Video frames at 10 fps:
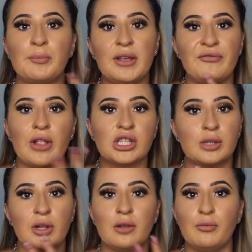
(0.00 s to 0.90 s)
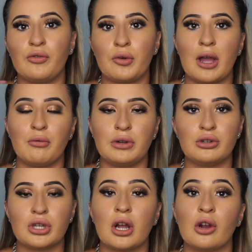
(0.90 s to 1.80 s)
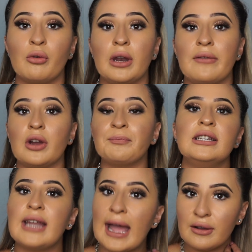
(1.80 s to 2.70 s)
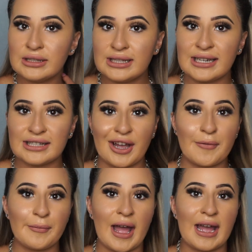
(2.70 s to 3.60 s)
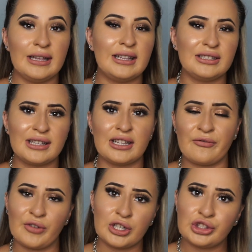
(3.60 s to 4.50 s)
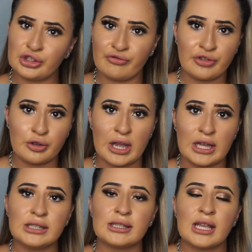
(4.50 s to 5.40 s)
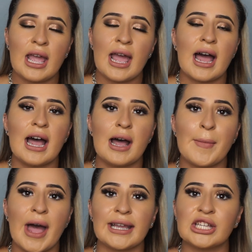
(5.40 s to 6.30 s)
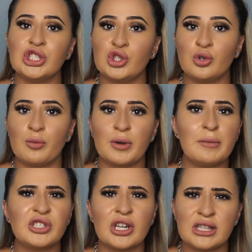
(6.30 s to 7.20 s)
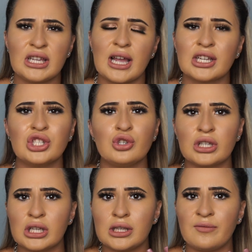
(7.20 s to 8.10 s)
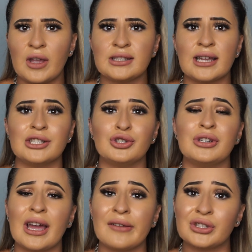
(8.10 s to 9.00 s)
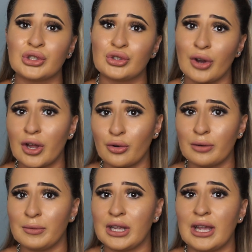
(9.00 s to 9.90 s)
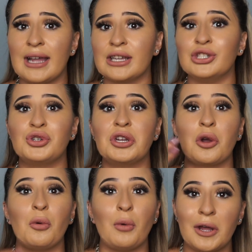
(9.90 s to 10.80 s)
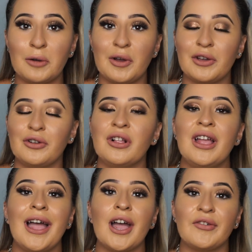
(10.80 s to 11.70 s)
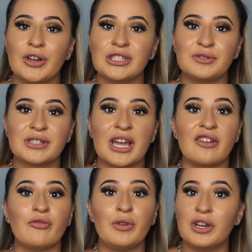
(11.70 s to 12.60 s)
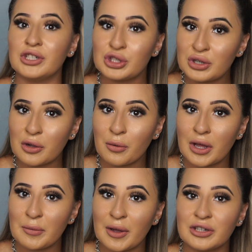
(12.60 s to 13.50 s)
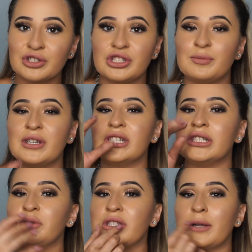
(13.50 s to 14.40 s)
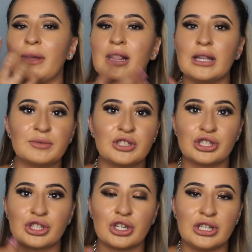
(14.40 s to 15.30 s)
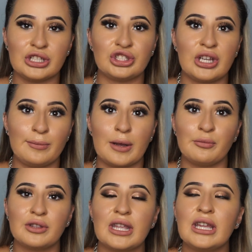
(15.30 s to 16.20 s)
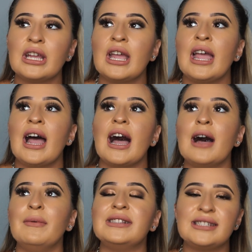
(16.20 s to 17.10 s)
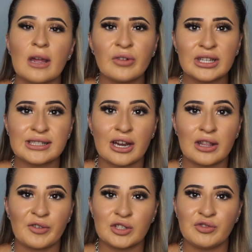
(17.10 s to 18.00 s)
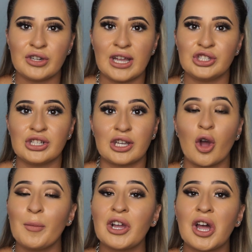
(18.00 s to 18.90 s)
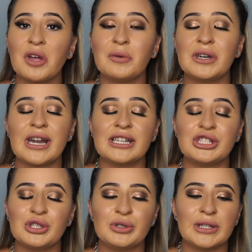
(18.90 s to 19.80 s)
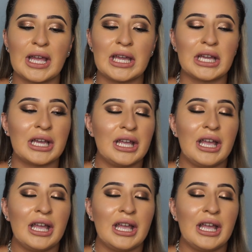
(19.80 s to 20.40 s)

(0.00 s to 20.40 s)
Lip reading: be flexible and move around when you talk or whatever. Now, as the days gone by, that's like the first few days, I can do pretty much anything. I can do the kissy face. I can drink out of a straw normally. I can drink a water bottle. At first, it was kind of weird to drink a water bottle just because it was like my lips just couldn't shape up with it. It's definitely scary the first few days. You're like, oh my god, what did I do? Like,